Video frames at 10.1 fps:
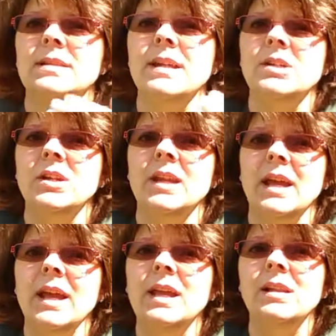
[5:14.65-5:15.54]

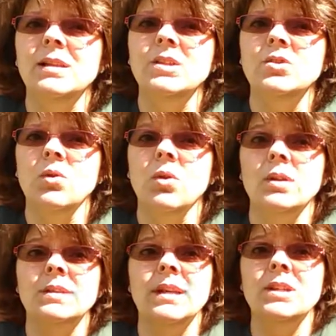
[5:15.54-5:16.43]
teaching English
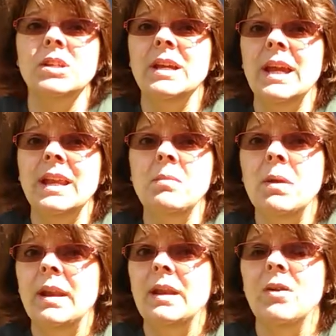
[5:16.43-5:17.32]
or teaching
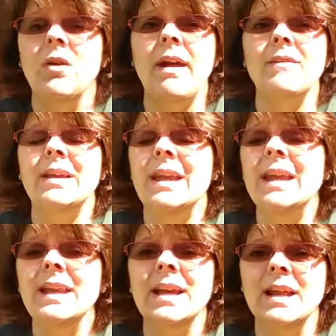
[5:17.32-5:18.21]
anybody or having
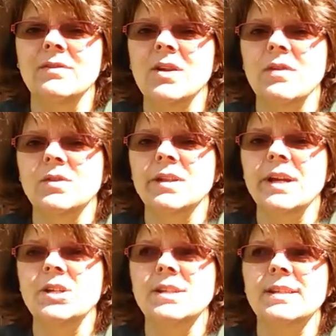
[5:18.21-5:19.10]
any kind of
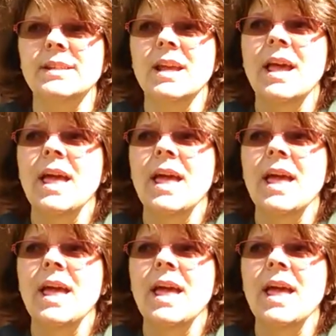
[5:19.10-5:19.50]
conversations,